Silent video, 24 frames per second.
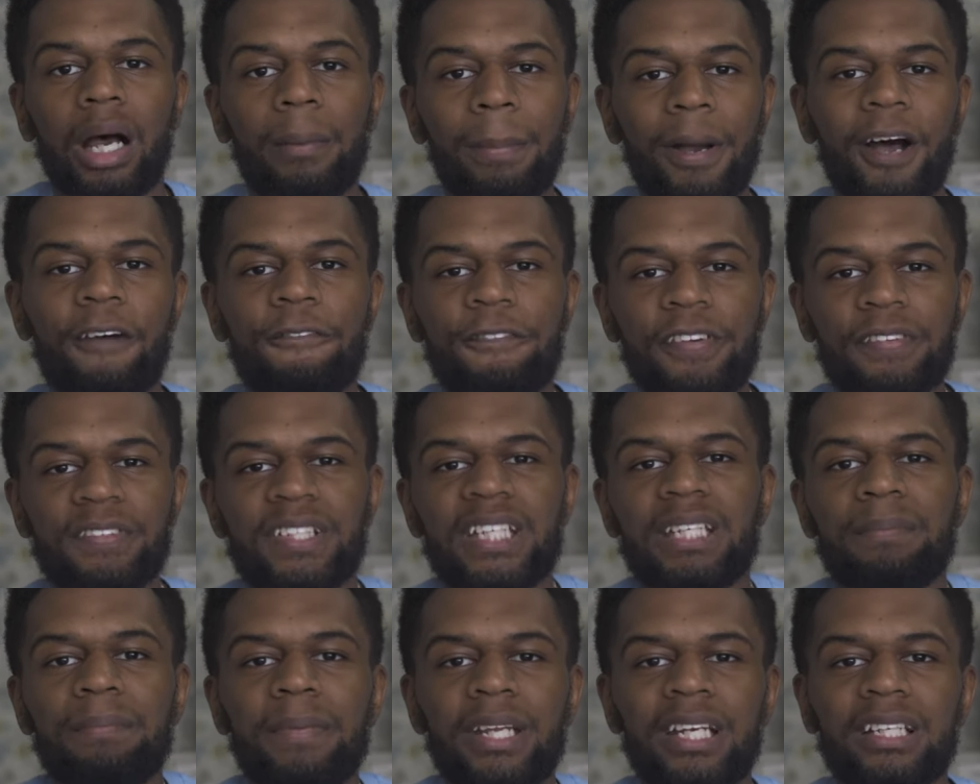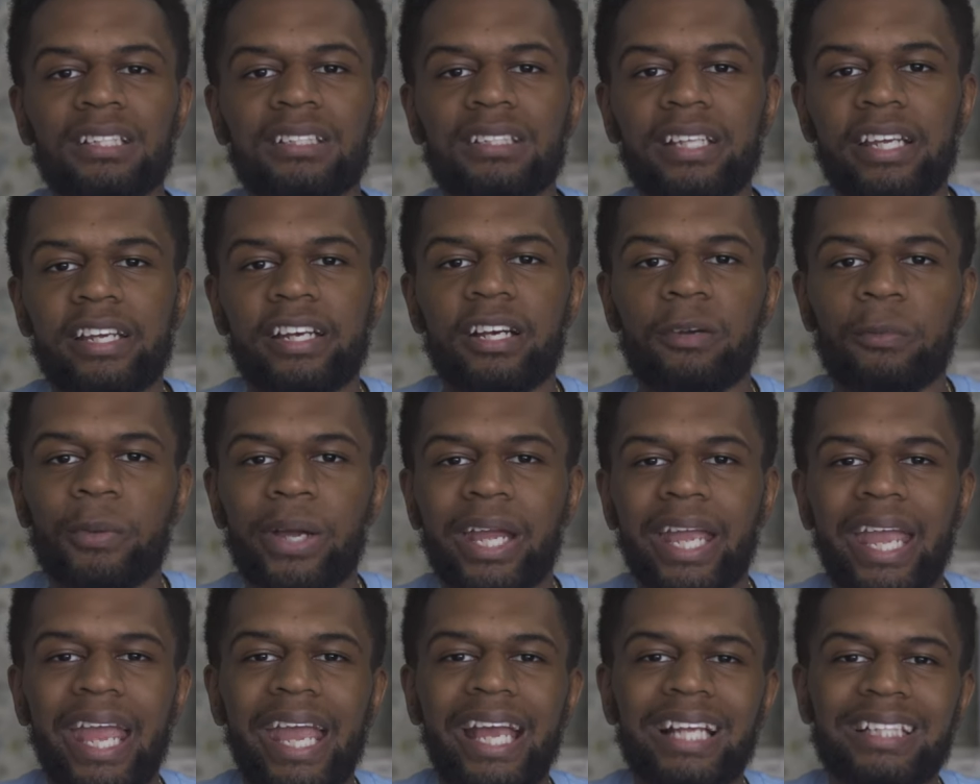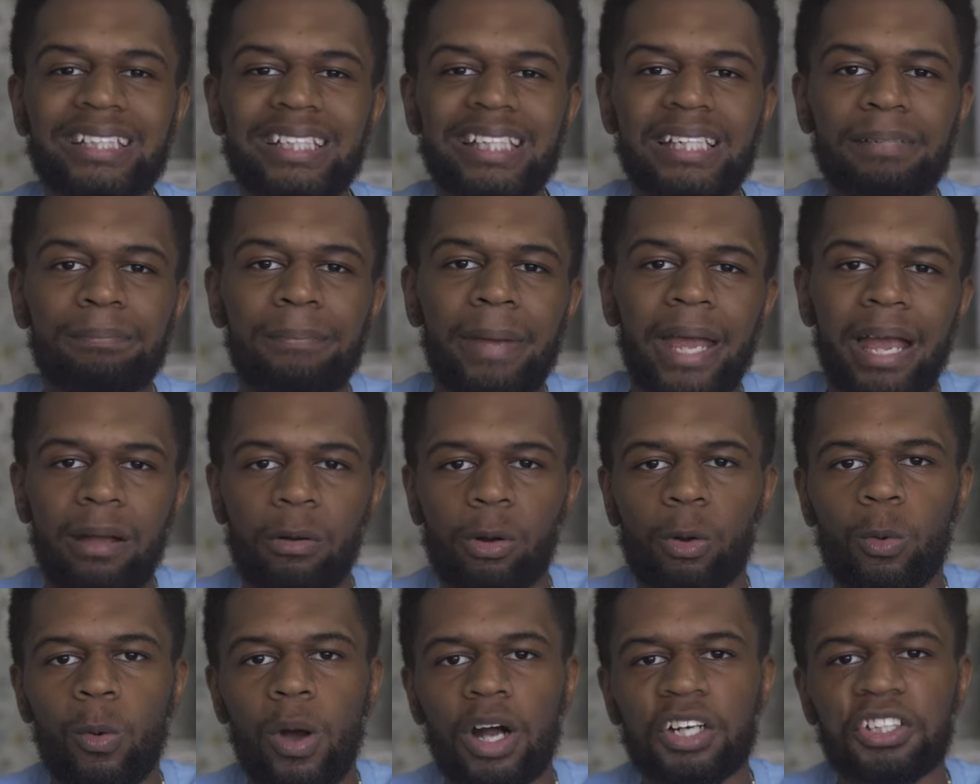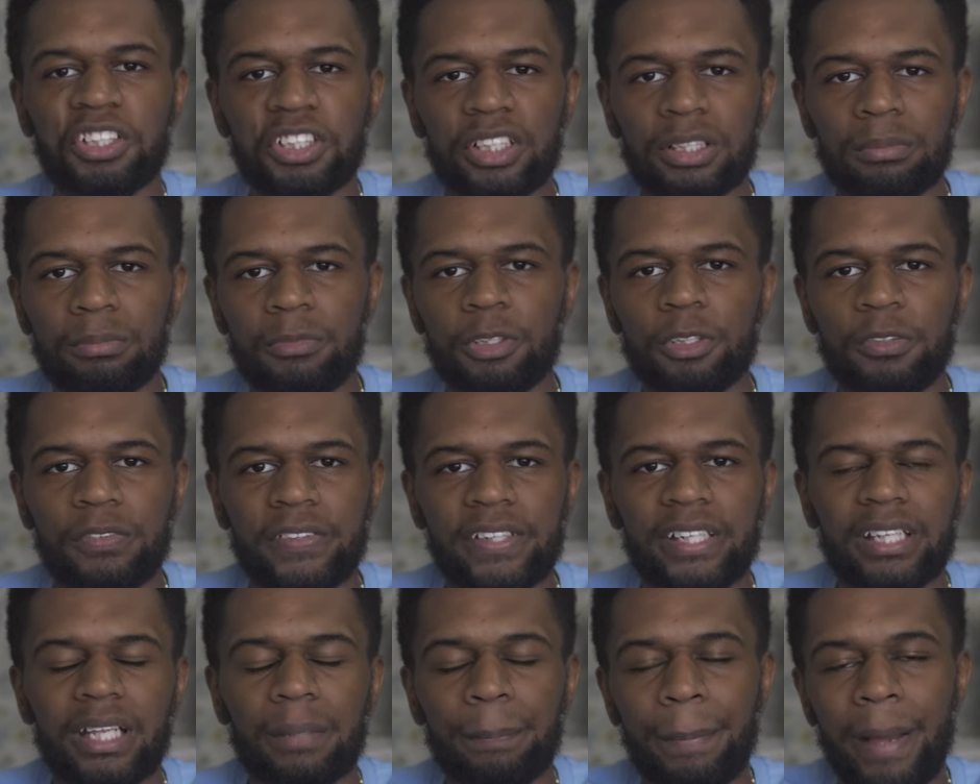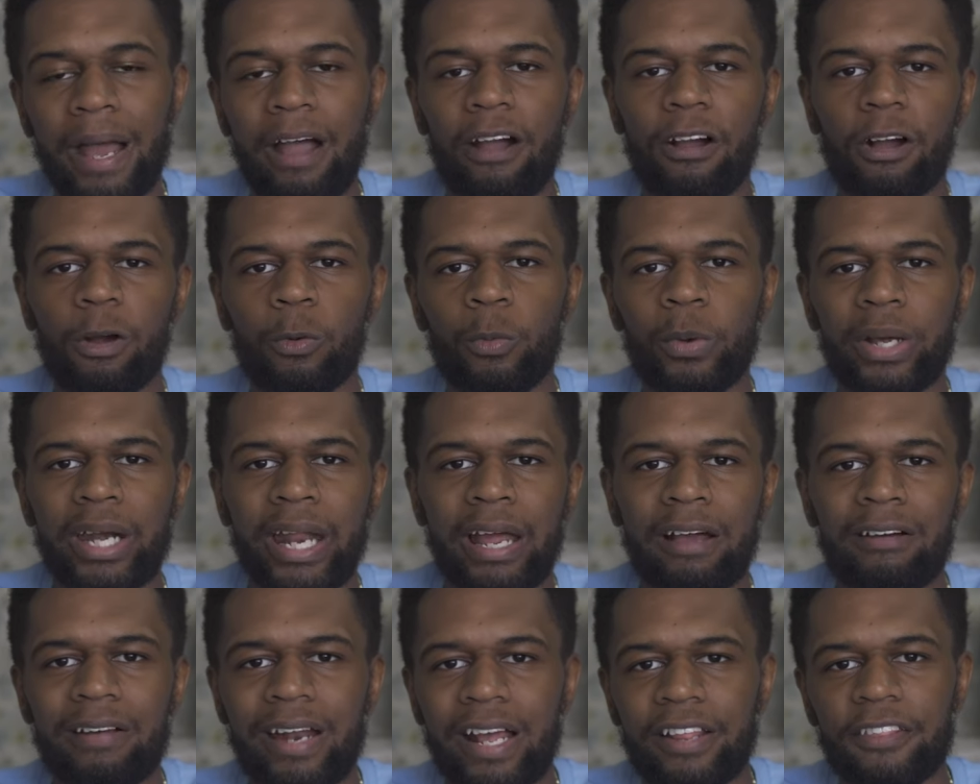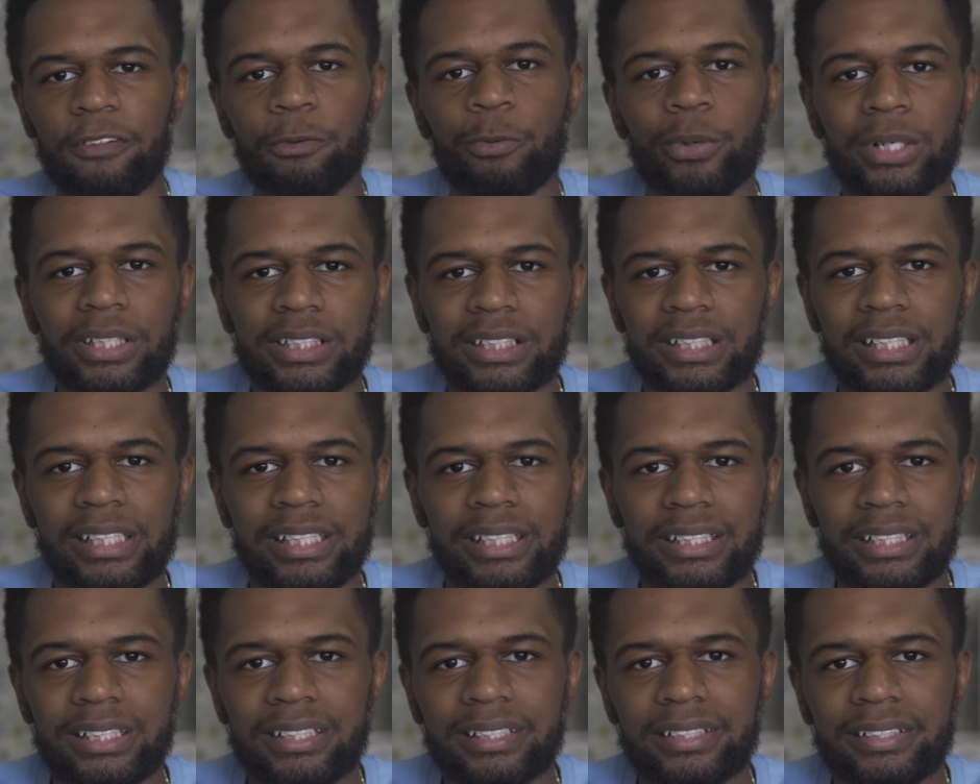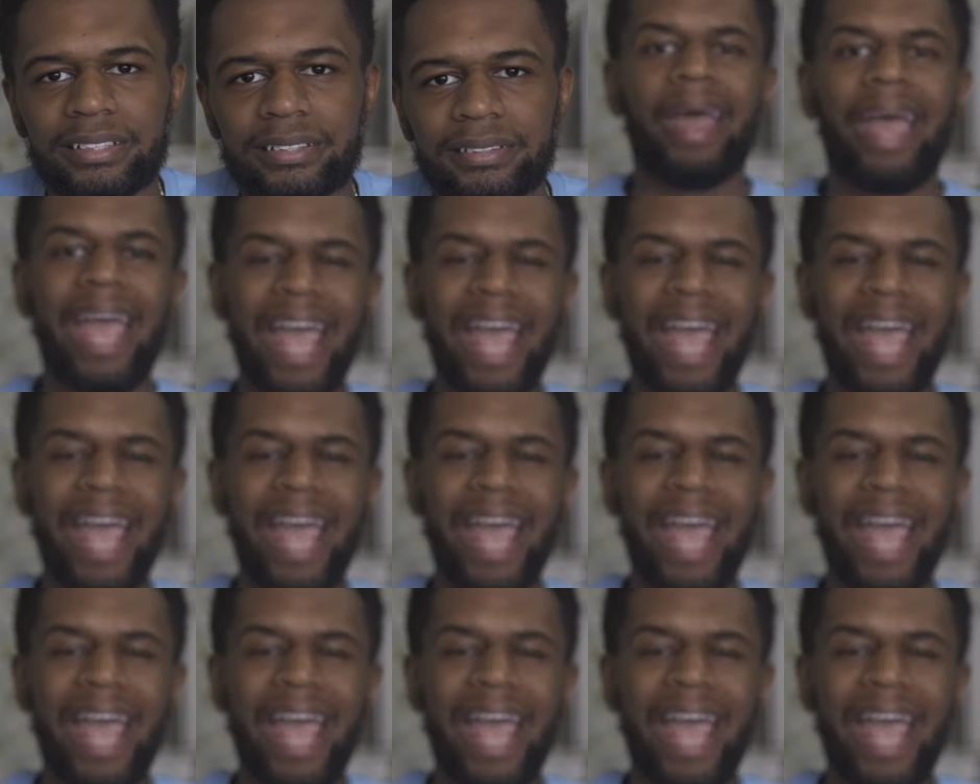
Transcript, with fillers: About fifteen minutes later, when Cassie and Matt were watching a movie, the power went out at the residence.